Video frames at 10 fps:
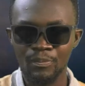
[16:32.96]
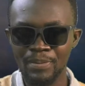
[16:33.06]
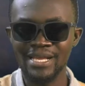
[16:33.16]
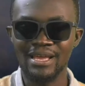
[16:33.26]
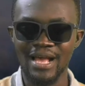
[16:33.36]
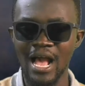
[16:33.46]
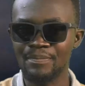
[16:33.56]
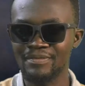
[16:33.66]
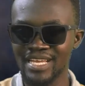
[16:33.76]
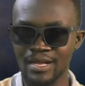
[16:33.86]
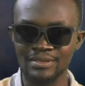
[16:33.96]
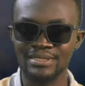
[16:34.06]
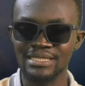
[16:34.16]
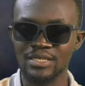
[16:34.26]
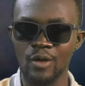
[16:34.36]
Pick up the
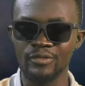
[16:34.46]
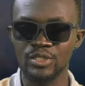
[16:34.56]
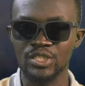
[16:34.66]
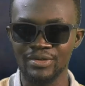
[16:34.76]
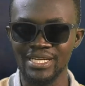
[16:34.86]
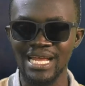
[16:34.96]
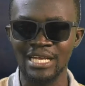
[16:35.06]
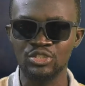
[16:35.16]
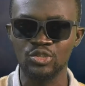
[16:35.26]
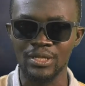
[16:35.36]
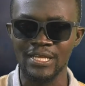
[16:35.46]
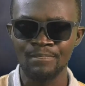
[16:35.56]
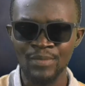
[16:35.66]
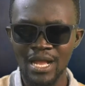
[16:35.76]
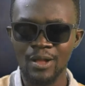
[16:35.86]
contact on your screen and
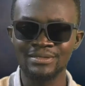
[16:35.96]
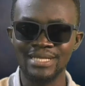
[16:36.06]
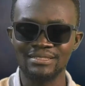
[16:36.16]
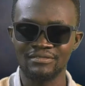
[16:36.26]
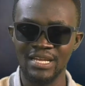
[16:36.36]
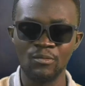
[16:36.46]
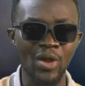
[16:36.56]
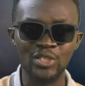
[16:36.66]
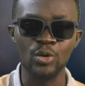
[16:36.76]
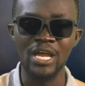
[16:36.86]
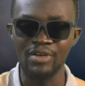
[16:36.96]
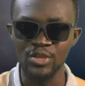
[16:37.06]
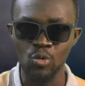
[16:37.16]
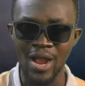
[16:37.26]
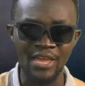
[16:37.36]
surely contact them wheresoever
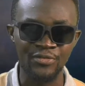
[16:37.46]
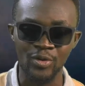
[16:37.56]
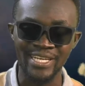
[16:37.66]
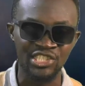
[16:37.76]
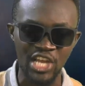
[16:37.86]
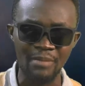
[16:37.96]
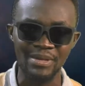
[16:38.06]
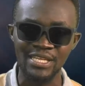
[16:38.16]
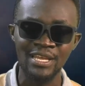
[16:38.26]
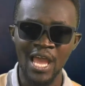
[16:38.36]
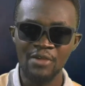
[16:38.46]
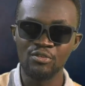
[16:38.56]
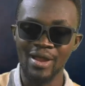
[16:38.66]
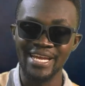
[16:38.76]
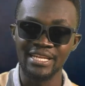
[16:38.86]
you are. If you are in Germany, if
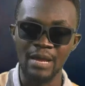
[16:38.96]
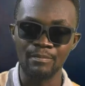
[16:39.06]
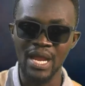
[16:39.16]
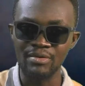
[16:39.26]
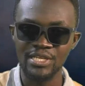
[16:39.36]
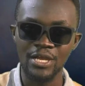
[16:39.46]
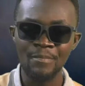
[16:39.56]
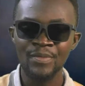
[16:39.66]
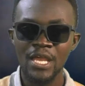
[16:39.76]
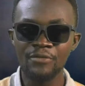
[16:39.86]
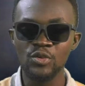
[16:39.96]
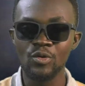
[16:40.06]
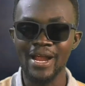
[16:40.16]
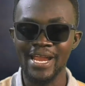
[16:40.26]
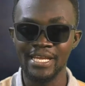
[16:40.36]
you are in America, if
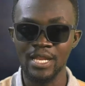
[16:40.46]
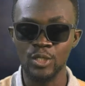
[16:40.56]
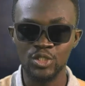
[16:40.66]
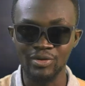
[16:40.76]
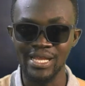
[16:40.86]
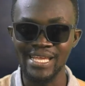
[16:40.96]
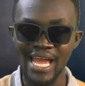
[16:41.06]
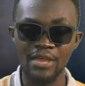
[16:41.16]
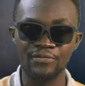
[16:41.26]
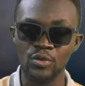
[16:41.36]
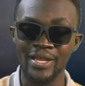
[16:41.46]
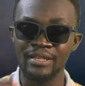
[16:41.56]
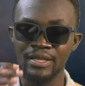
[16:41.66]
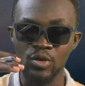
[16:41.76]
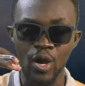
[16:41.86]
you are in Australia, if you
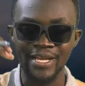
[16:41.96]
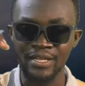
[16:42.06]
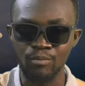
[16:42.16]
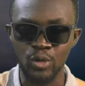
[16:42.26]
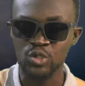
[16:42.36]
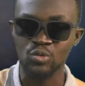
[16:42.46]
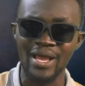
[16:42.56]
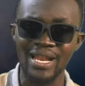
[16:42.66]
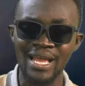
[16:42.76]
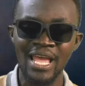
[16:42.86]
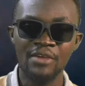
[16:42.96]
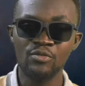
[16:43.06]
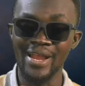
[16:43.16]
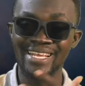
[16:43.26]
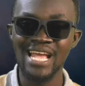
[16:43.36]
are in Botswana, if
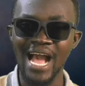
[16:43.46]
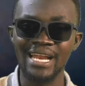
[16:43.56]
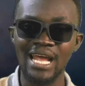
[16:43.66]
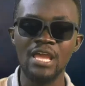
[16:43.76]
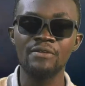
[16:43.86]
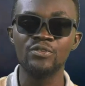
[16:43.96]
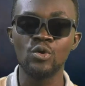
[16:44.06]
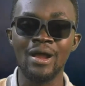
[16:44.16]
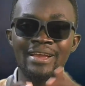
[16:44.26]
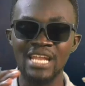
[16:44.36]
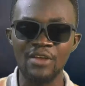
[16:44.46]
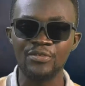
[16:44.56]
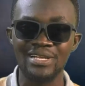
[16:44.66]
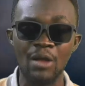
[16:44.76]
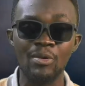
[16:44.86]
you are in Ghana, if you are in
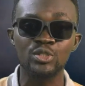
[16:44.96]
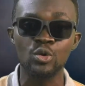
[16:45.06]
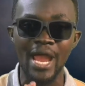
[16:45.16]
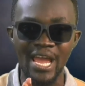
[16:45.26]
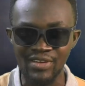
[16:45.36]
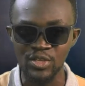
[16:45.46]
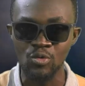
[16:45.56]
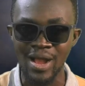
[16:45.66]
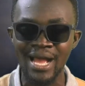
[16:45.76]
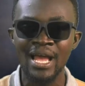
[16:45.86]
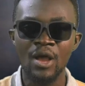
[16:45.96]
Africa, wheresoever you are,